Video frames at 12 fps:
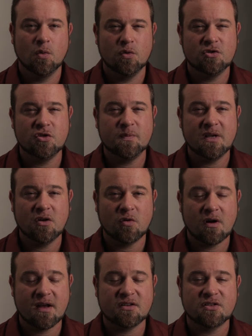Would you be
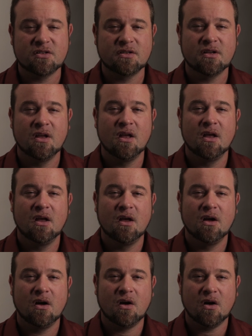crushed
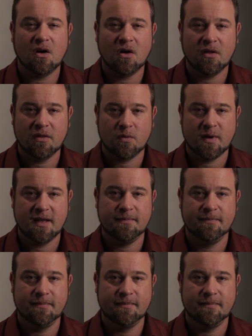all the way?